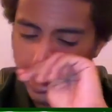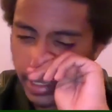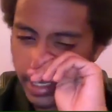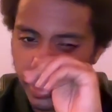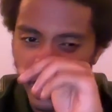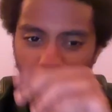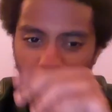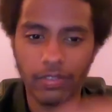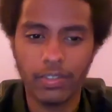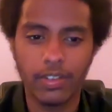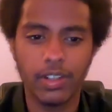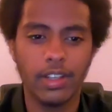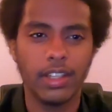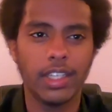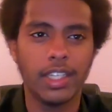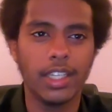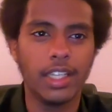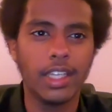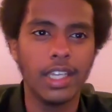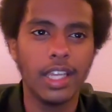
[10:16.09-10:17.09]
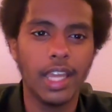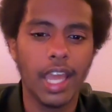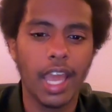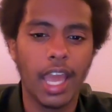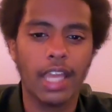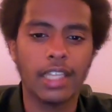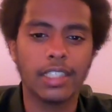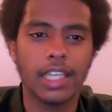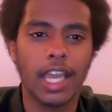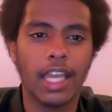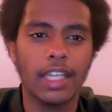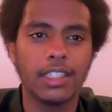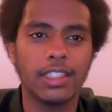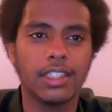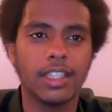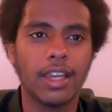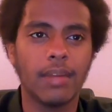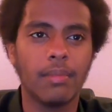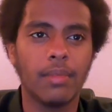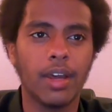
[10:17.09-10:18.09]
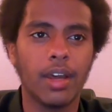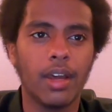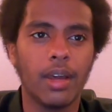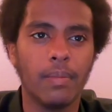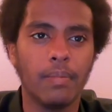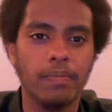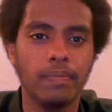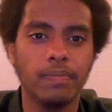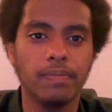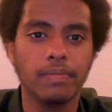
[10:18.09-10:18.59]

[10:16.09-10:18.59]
definitely has had some um,